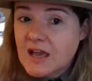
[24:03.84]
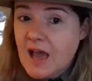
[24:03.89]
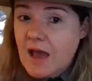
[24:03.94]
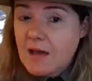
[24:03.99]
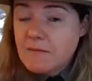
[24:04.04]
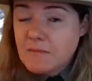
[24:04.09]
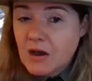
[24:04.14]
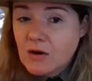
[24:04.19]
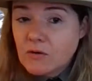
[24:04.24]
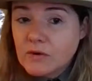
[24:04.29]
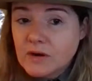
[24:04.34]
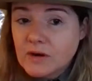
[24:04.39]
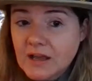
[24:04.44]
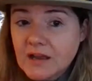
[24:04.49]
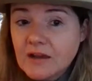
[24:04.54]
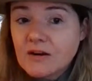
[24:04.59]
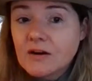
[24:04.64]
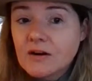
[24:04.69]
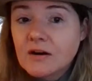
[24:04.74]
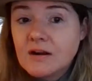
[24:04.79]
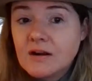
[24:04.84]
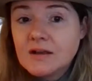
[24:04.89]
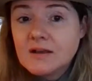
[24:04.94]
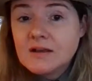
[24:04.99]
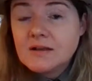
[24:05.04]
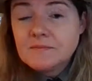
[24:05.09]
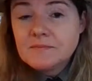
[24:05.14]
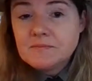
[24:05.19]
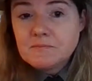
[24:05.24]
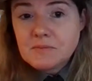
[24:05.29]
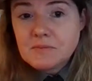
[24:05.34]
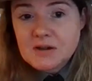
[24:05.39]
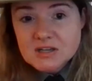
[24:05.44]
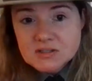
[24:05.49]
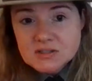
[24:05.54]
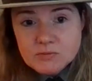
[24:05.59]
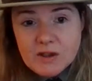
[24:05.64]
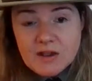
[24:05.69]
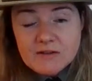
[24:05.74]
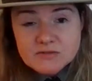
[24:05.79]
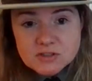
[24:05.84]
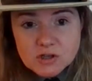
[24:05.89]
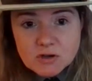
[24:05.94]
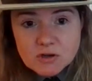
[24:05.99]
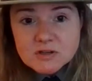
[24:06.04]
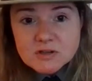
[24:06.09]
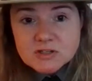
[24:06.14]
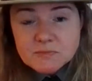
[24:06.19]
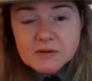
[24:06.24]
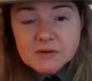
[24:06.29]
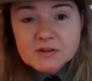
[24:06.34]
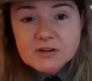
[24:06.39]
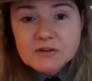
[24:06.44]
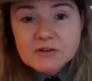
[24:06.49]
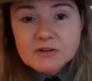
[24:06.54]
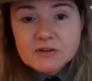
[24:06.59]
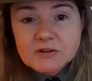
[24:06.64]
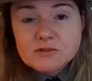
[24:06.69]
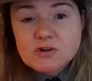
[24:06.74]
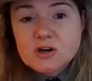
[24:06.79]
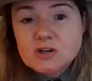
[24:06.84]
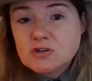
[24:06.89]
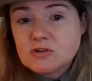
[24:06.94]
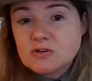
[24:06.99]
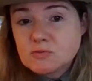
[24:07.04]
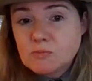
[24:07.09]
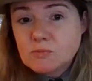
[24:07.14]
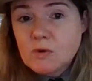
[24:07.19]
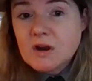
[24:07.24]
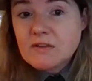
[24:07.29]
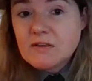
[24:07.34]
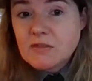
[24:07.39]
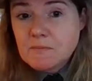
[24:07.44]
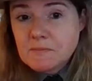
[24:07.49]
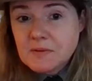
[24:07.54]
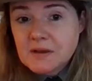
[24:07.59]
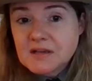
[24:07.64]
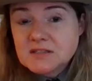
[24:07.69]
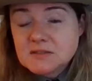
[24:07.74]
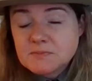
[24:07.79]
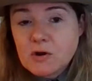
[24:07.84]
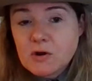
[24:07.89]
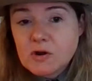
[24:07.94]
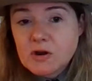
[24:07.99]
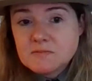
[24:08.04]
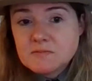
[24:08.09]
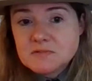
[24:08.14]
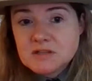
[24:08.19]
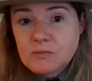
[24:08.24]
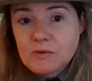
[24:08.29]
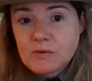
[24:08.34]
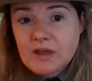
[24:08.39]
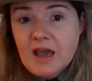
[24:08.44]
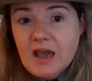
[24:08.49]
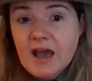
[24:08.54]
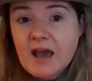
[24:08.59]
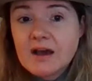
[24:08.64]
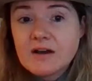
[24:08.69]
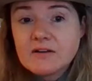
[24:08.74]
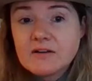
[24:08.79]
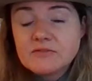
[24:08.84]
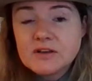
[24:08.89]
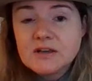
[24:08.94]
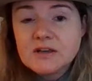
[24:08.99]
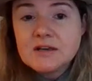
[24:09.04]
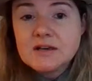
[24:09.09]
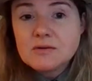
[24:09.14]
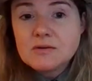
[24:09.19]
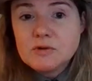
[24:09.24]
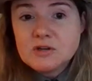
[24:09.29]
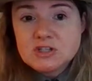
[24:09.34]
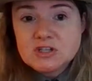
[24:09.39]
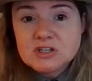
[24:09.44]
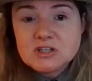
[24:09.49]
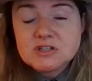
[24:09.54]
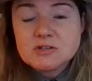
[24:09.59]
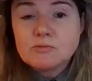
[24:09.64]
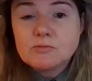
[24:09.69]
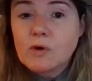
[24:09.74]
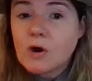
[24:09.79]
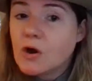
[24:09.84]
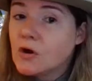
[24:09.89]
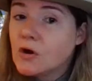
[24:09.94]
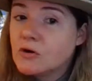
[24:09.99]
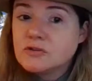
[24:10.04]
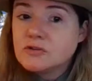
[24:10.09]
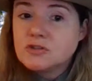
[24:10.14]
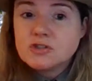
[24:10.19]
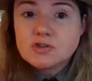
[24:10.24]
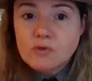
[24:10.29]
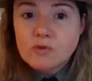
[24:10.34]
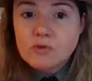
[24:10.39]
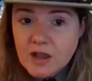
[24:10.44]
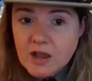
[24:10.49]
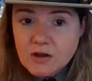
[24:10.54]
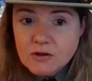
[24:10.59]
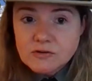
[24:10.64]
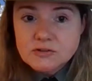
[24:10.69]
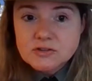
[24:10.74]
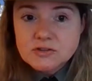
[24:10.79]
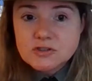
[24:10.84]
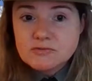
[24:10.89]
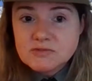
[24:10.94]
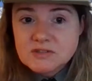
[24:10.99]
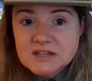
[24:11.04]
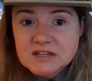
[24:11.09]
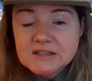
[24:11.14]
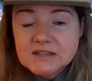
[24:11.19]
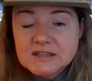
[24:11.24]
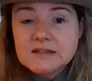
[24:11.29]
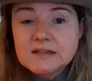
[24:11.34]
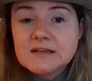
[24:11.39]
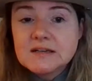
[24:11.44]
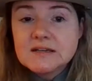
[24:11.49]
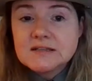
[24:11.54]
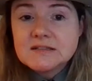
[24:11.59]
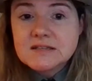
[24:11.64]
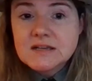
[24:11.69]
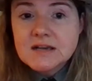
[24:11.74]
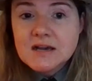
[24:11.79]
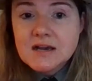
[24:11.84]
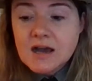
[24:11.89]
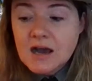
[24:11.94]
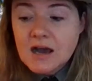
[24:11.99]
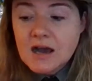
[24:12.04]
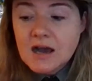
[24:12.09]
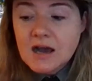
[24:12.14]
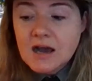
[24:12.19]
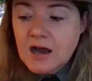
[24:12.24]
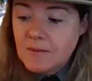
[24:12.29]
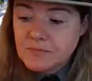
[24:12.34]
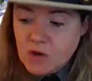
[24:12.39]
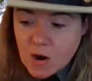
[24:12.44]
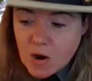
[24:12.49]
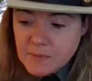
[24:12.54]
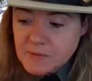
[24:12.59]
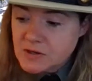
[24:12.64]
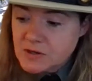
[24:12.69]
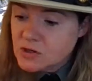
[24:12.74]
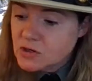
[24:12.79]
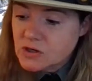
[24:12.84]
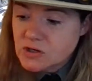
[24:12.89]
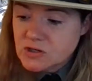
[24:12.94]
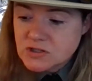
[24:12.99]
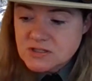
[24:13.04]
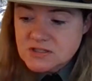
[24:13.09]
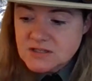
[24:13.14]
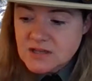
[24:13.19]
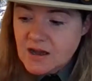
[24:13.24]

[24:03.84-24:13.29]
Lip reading: at Mount Rainier, because we have so much built infrastructure, is one of the biggest programs that we have, which is roads, trails, utilities, carpenters.